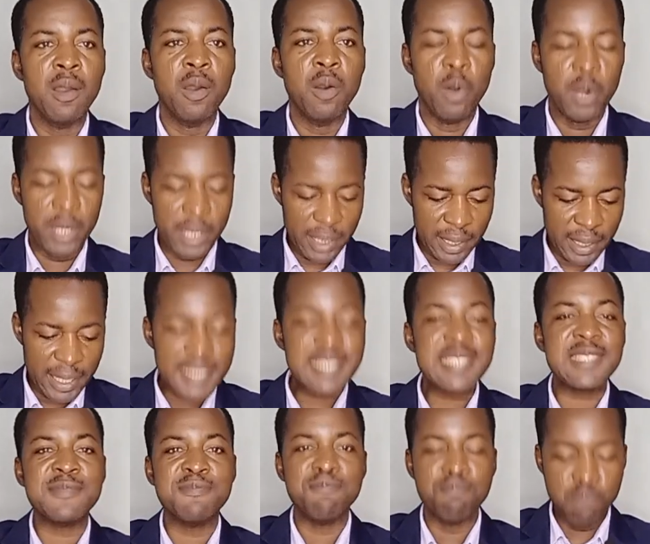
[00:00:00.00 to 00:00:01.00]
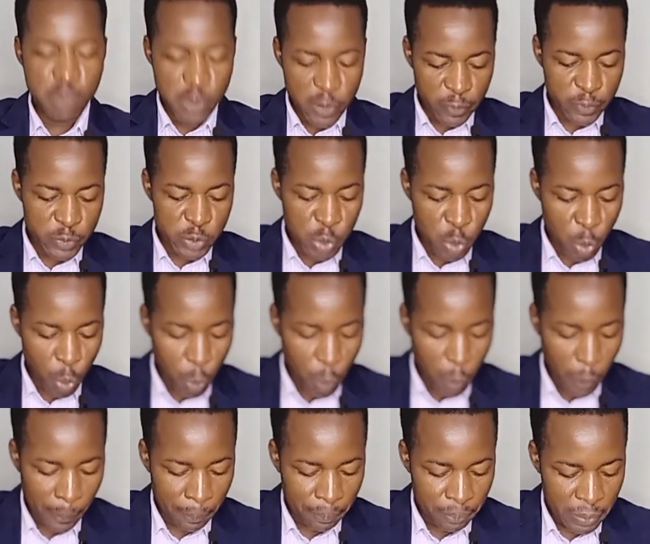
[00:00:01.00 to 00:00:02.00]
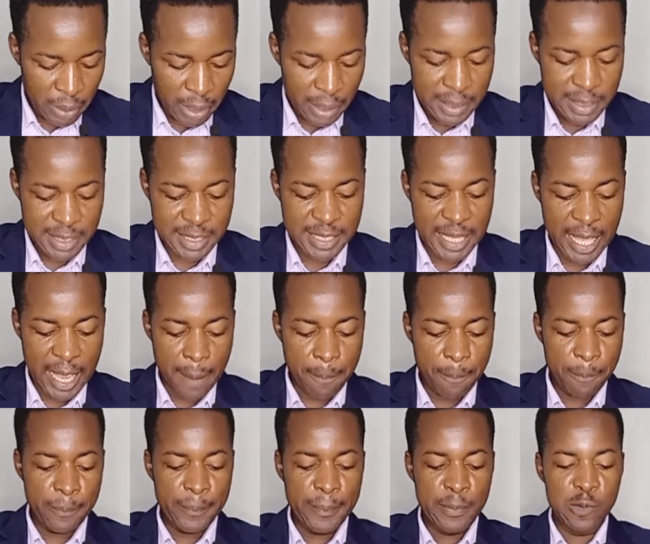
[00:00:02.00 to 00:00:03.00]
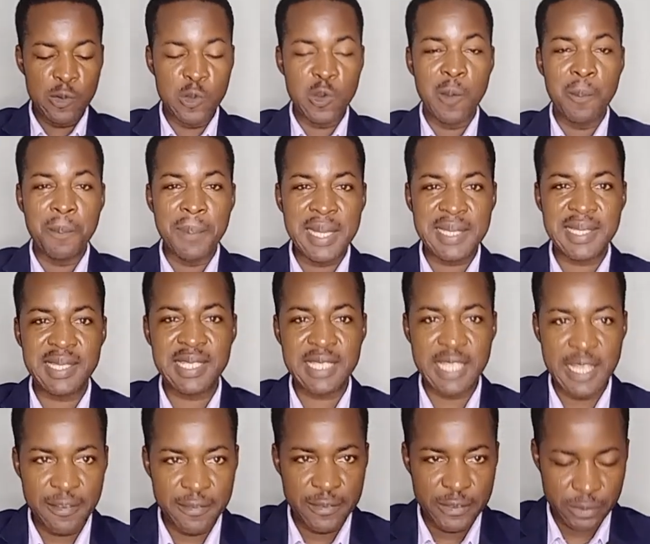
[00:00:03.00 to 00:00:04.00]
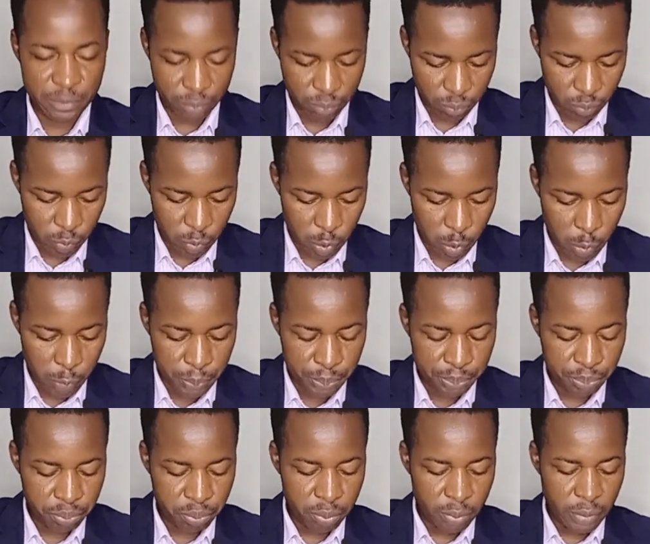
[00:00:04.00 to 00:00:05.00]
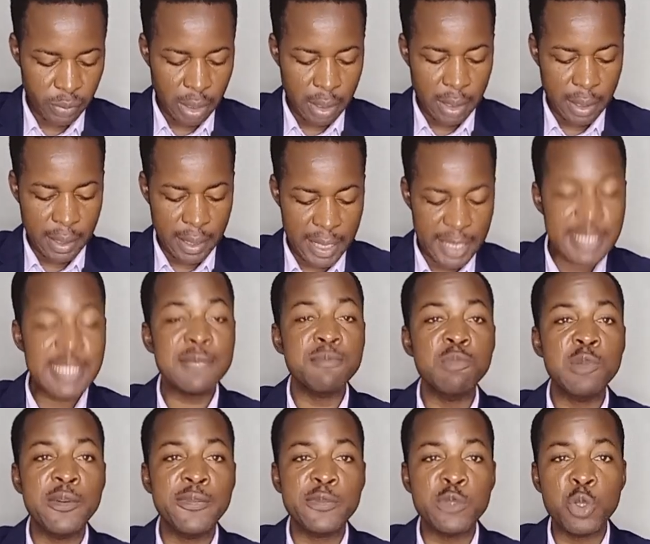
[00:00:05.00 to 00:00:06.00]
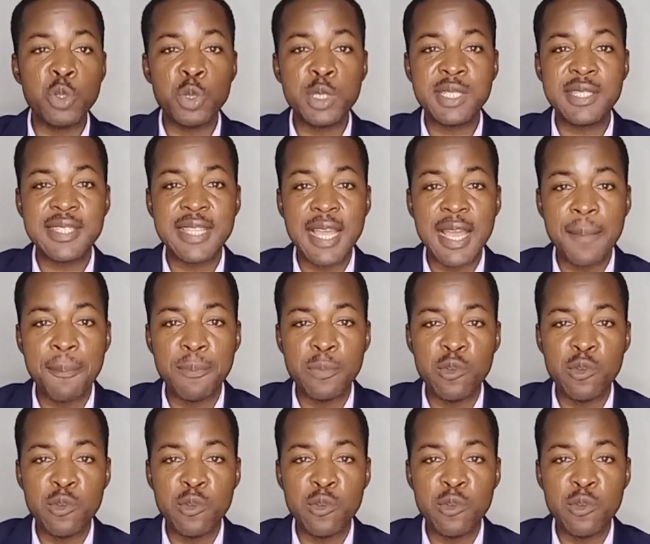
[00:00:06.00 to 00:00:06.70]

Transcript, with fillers: Okay, let's move to step number 7. Let's move to step